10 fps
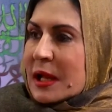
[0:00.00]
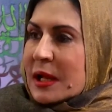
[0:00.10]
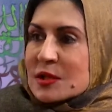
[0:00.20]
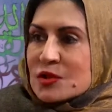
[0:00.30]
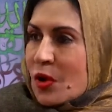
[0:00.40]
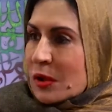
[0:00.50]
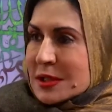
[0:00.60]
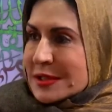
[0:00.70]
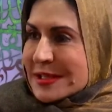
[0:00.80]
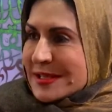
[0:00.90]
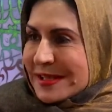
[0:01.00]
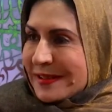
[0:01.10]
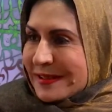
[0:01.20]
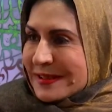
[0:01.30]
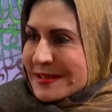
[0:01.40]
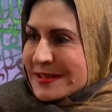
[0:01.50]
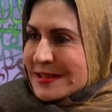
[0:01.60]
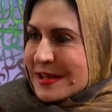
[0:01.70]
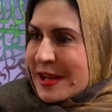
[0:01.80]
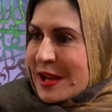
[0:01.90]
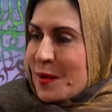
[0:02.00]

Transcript: it's not a deterrent. Mm.